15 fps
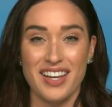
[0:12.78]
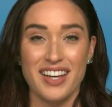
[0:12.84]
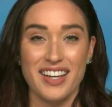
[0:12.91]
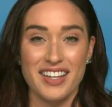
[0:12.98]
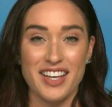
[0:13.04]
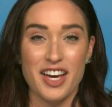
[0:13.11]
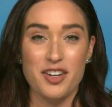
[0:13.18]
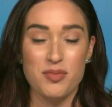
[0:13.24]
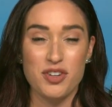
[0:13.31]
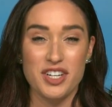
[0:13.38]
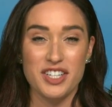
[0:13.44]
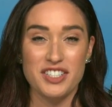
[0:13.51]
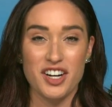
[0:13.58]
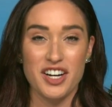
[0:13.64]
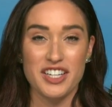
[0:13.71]
Yeah, good morning,
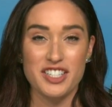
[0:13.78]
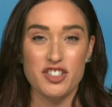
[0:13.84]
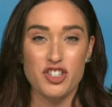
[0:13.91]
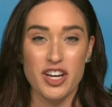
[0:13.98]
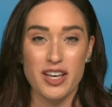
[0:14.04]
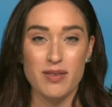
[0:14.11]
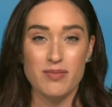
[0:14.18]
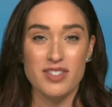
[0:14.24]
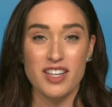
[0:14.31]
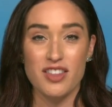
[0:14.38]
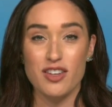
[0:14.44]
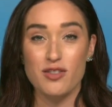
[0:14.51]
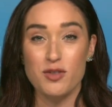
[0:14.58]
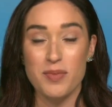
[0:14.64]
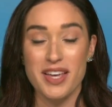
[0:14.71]
Daria and James.
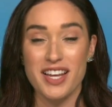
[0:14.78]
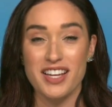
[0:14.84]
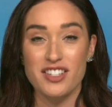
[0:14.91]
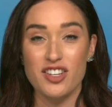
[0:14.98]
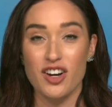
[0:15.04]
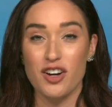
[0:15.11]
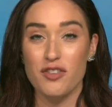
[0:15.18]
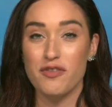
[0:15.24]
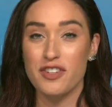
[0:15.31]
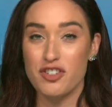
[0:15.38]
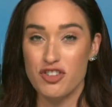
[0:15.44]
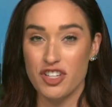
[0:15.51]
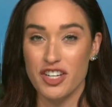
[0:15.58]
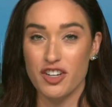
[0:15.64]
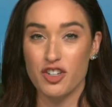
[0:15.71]
Those meetings are
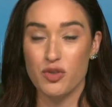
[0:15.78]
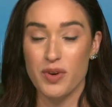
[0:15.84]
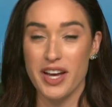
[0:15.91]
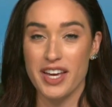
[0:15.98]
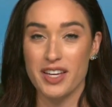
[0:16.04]
officially underway,